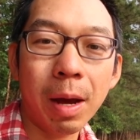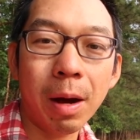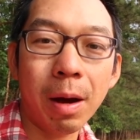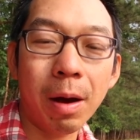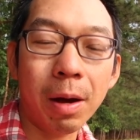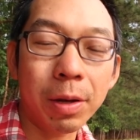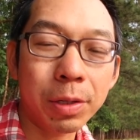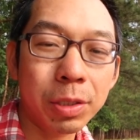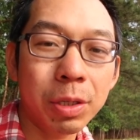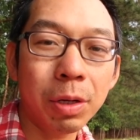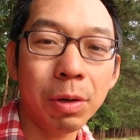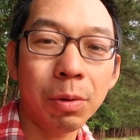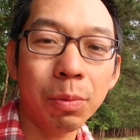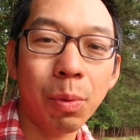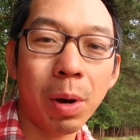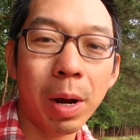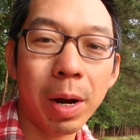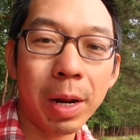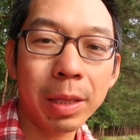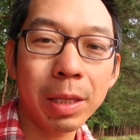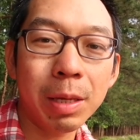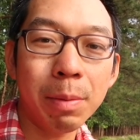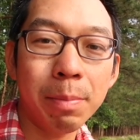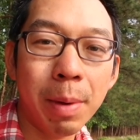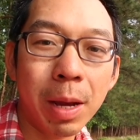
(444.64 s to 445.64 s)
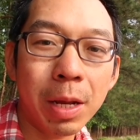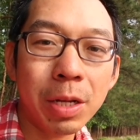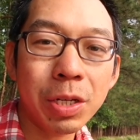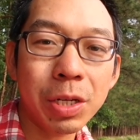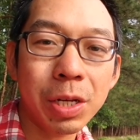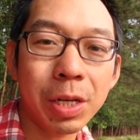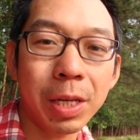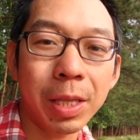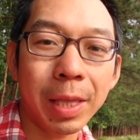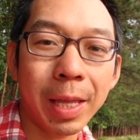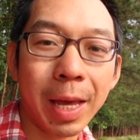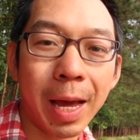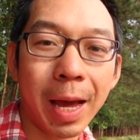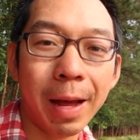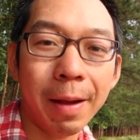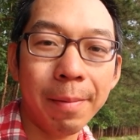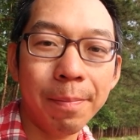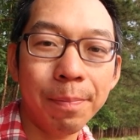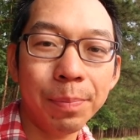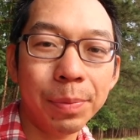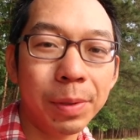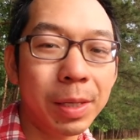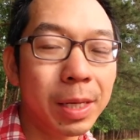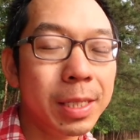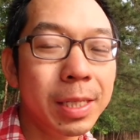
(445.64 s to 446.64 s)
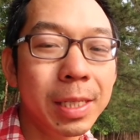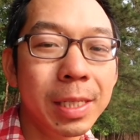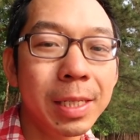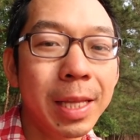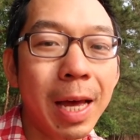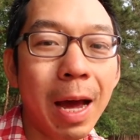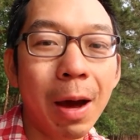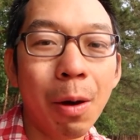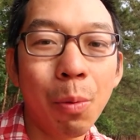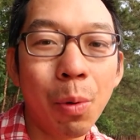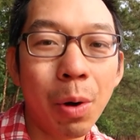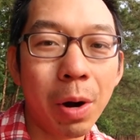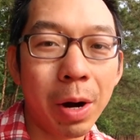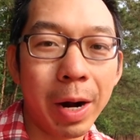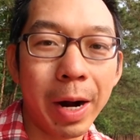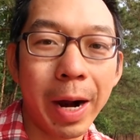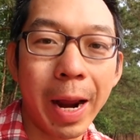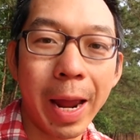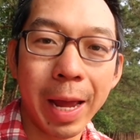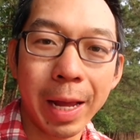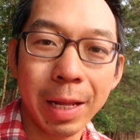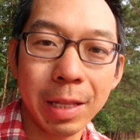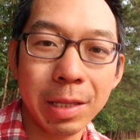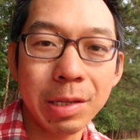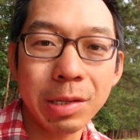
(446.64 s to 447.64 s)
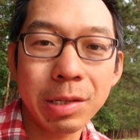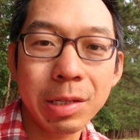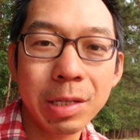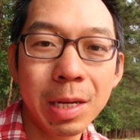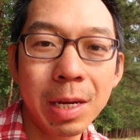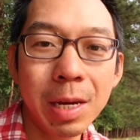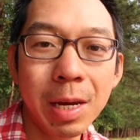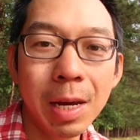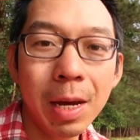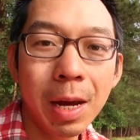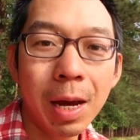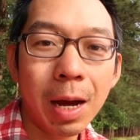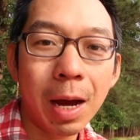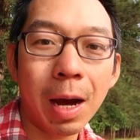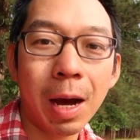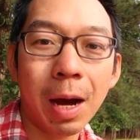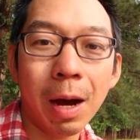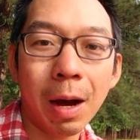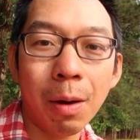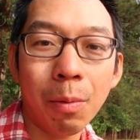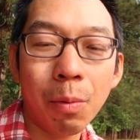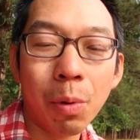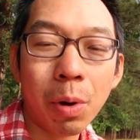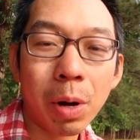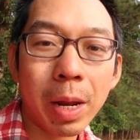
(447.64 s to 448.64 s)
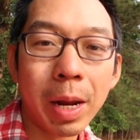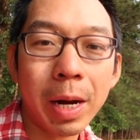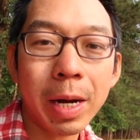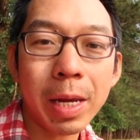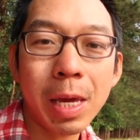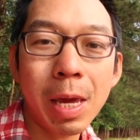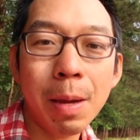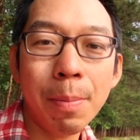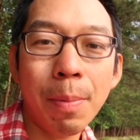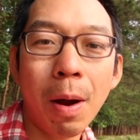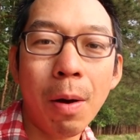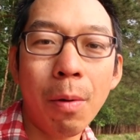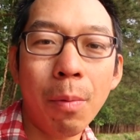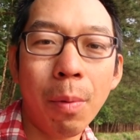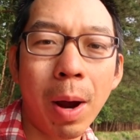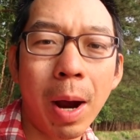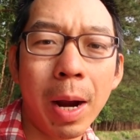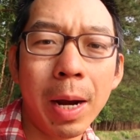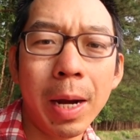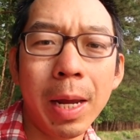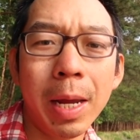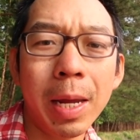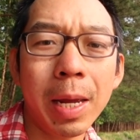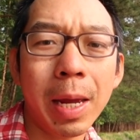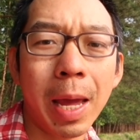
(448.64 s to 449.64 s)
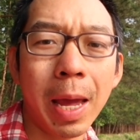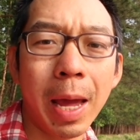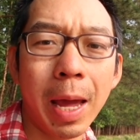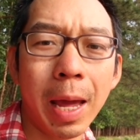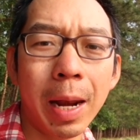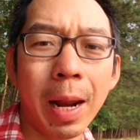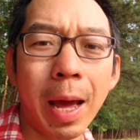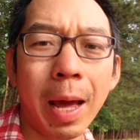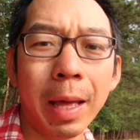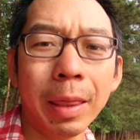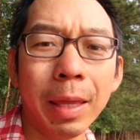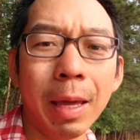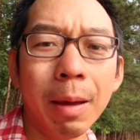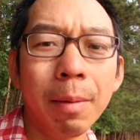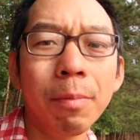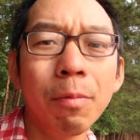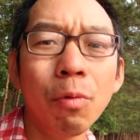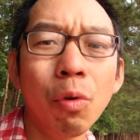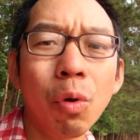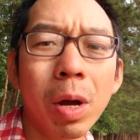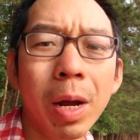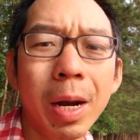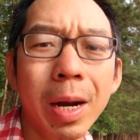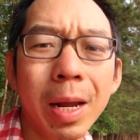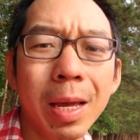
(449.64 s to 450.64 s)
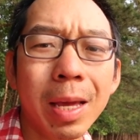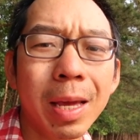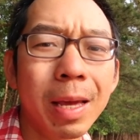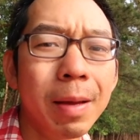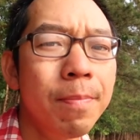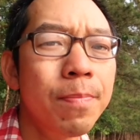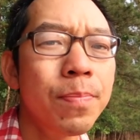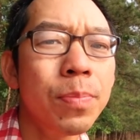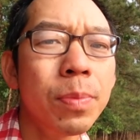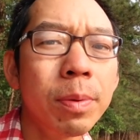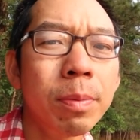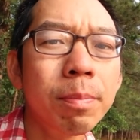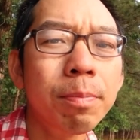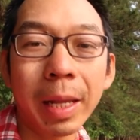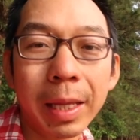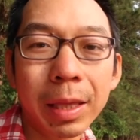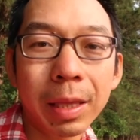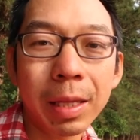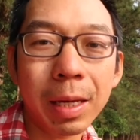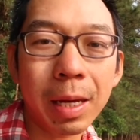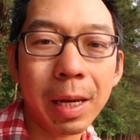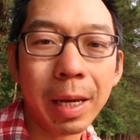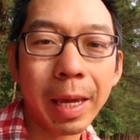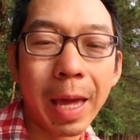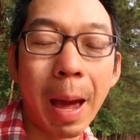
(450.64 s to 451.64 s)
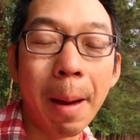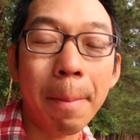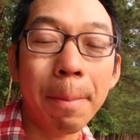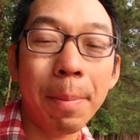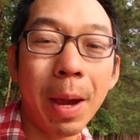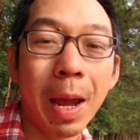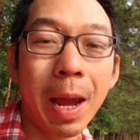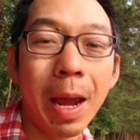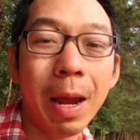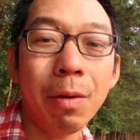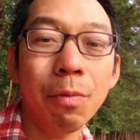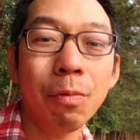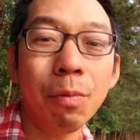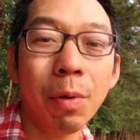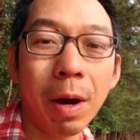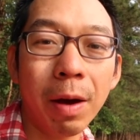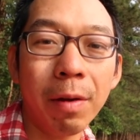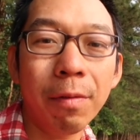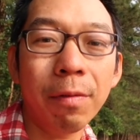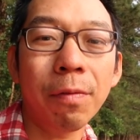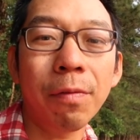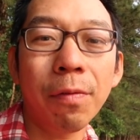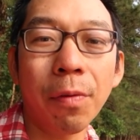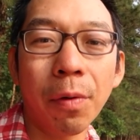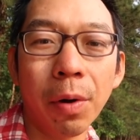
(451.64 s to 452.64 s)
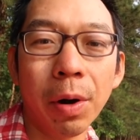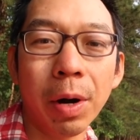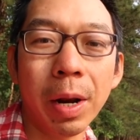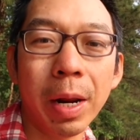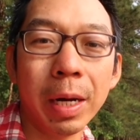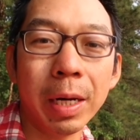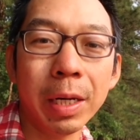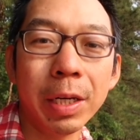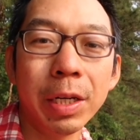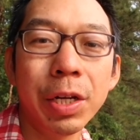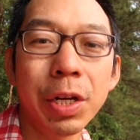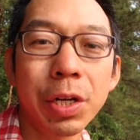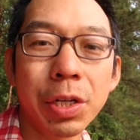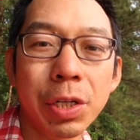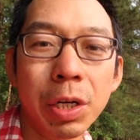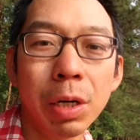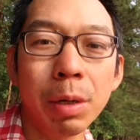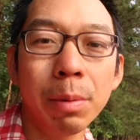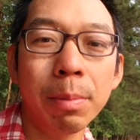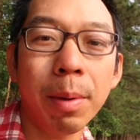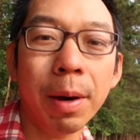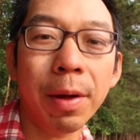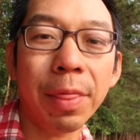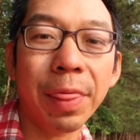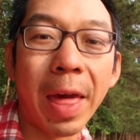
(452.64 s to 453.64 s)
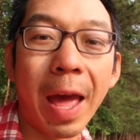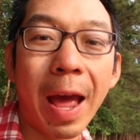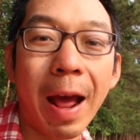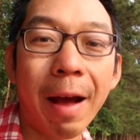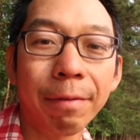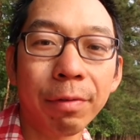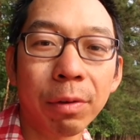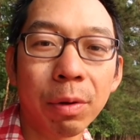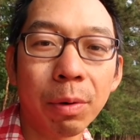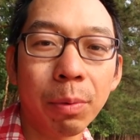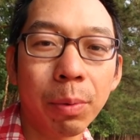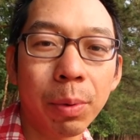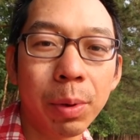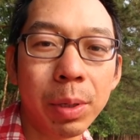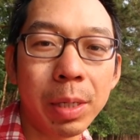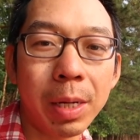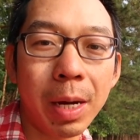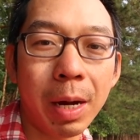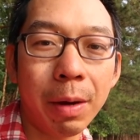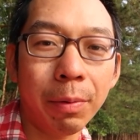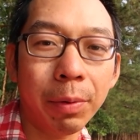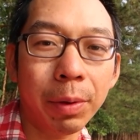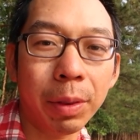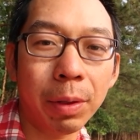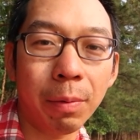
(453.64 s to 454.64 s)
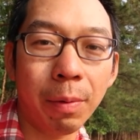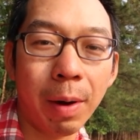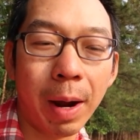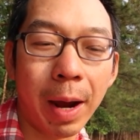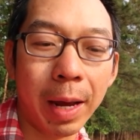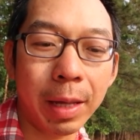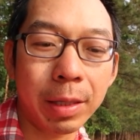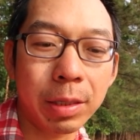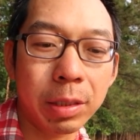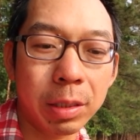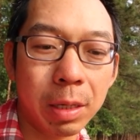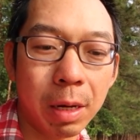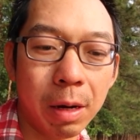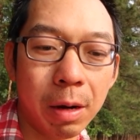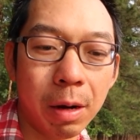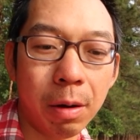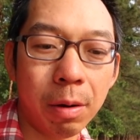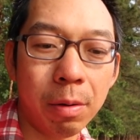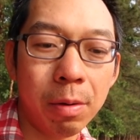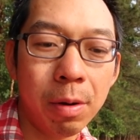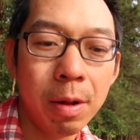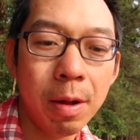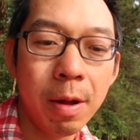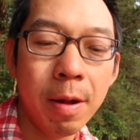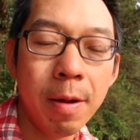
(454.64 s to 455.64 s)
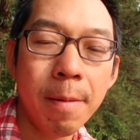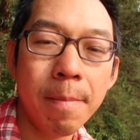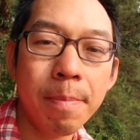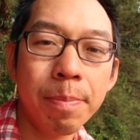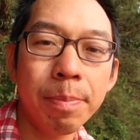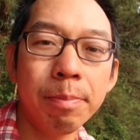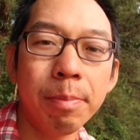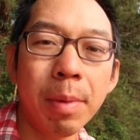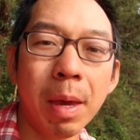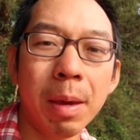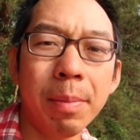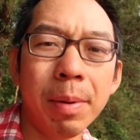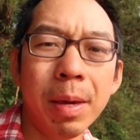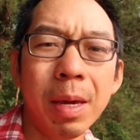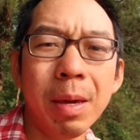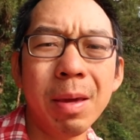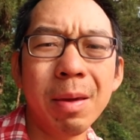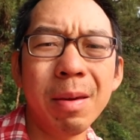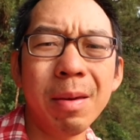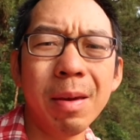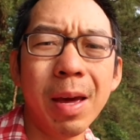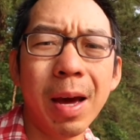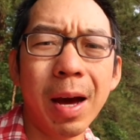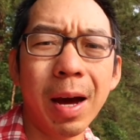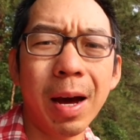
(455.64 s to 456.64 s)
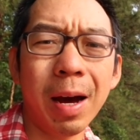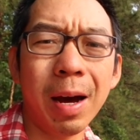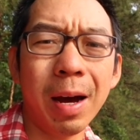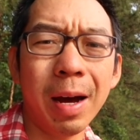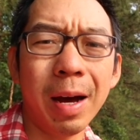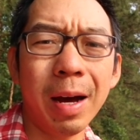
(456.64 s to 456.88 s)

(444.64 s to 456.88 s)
also wanted to mention that this is not where it ends. We're gonna keep on riding, and I think we're gonna let the campaign run for an additional month after we're done with the ride. So maybe